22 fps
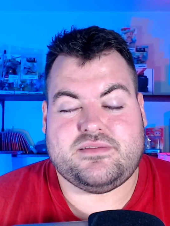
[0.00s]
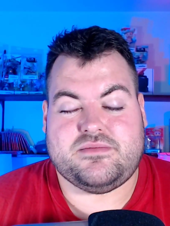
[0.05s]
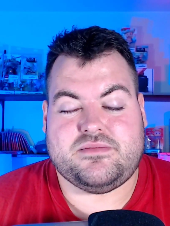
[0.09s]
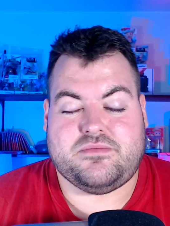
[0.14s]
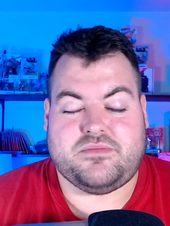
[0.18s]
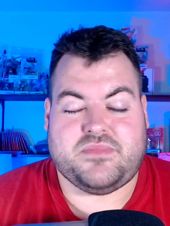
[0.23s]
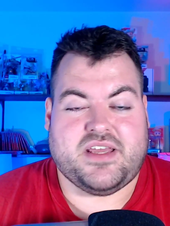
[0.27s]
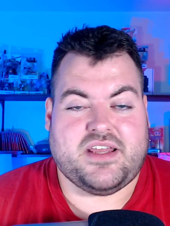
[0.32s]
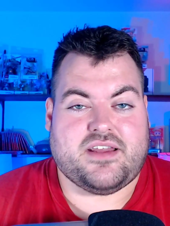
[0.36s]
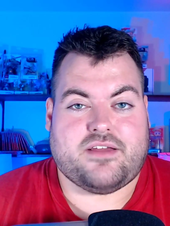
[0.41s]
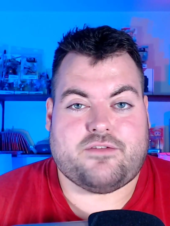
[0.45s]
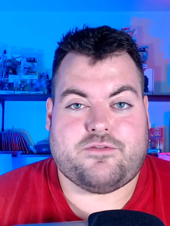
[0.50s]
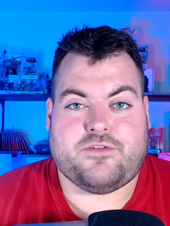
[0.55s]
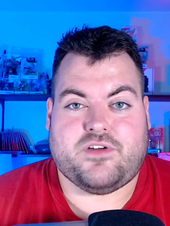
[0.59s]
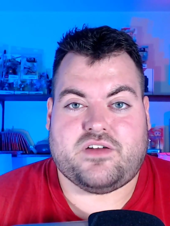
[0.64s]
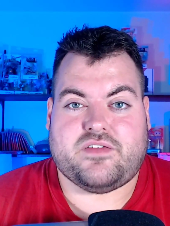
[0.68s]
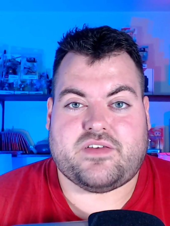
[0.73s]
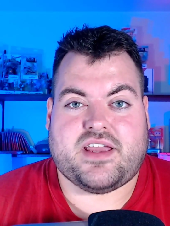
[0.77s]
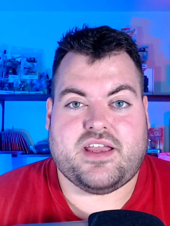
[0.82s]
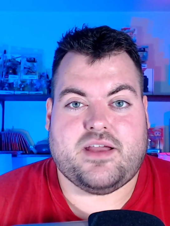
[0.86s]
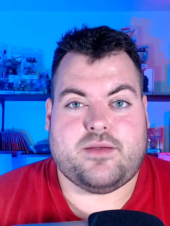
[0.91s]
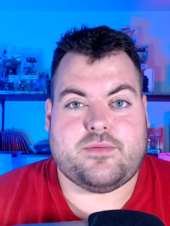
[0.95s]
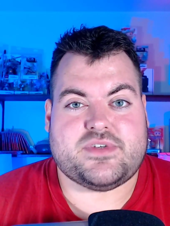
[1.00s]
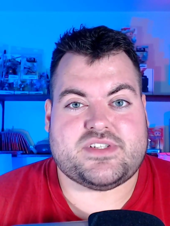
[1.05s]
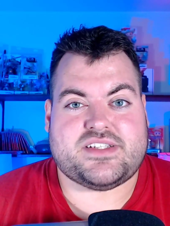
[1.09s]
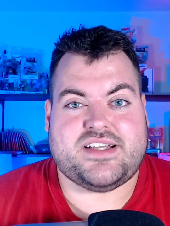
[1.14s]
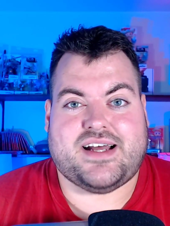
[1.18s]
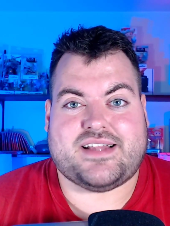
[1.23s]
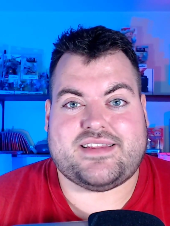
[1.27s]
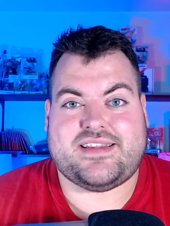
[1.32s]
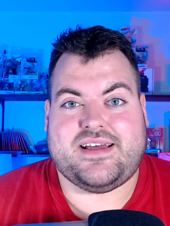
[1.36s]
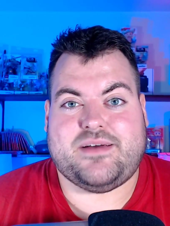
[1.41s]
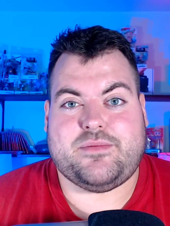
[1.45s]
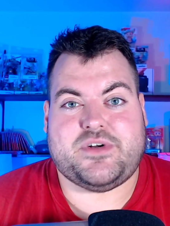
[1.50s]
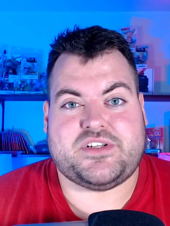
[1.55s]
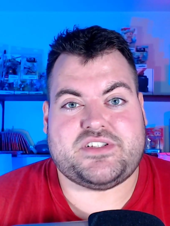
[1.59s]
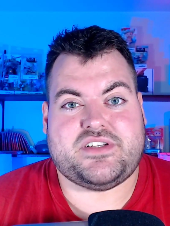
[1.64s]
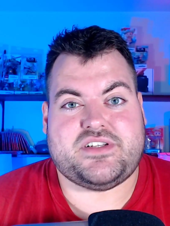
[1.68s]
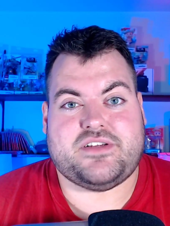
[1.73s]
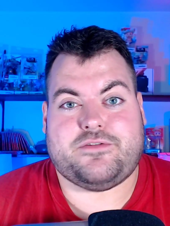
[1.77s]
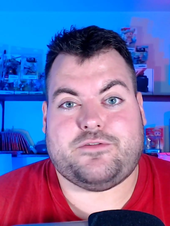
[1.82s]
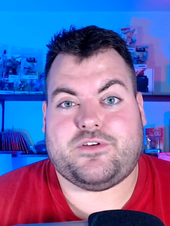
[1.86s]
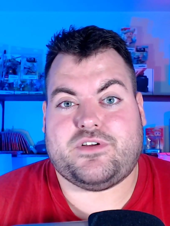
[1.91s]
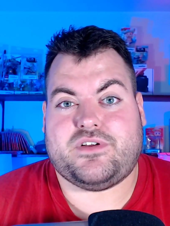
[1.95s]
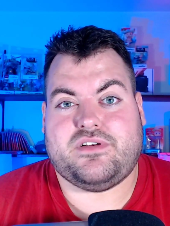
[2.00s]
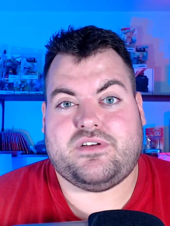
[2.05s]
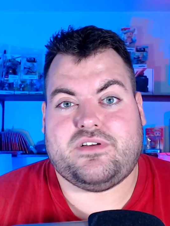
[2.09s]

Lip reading: Getting in front of a camera is not that much different.